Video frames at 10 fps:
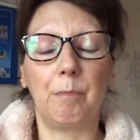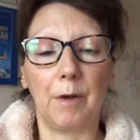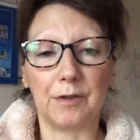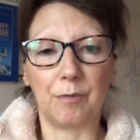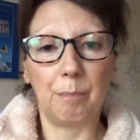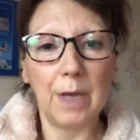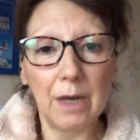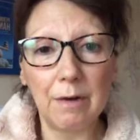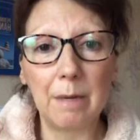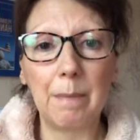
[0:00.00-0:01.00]
lots of
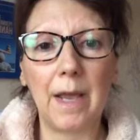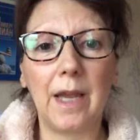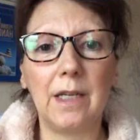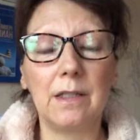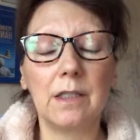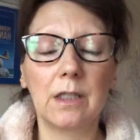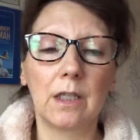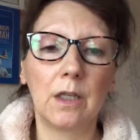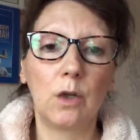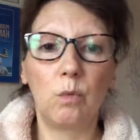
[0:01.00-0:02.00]
period pains,
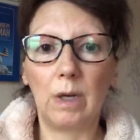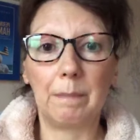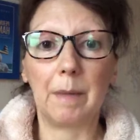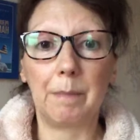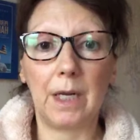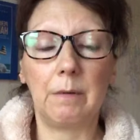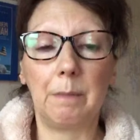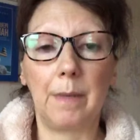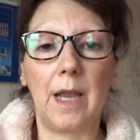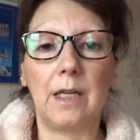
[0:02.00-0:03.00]
really bad
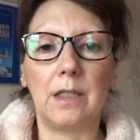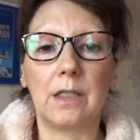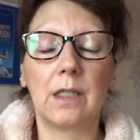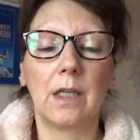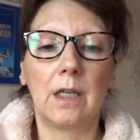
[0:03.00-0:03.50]
period pains.